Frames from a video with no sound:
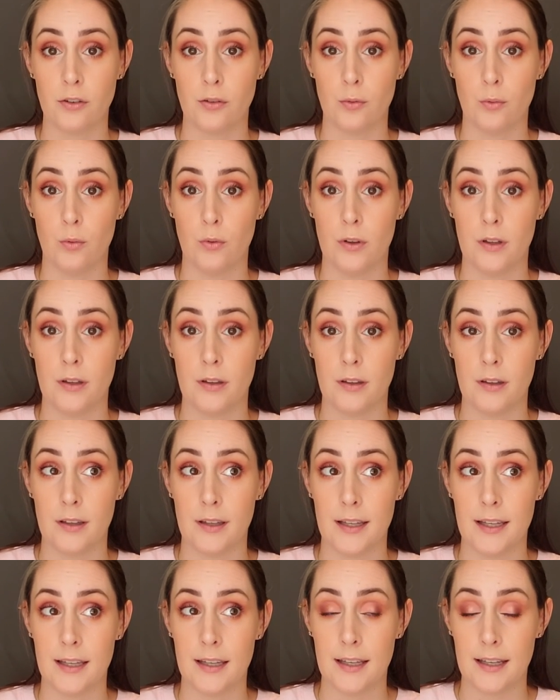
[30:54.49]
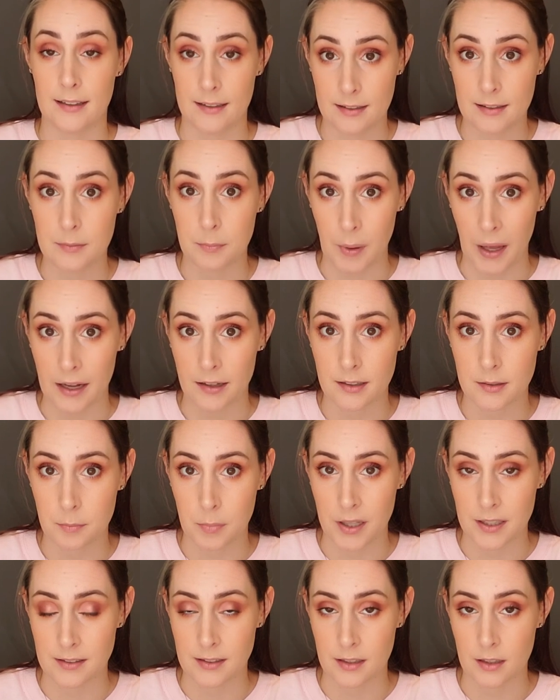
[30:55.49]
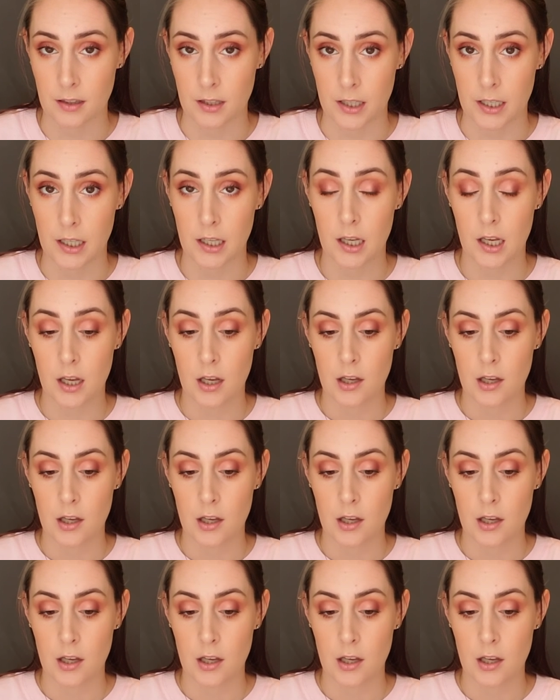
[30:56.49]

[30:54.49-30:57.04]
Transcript: to expect, basically.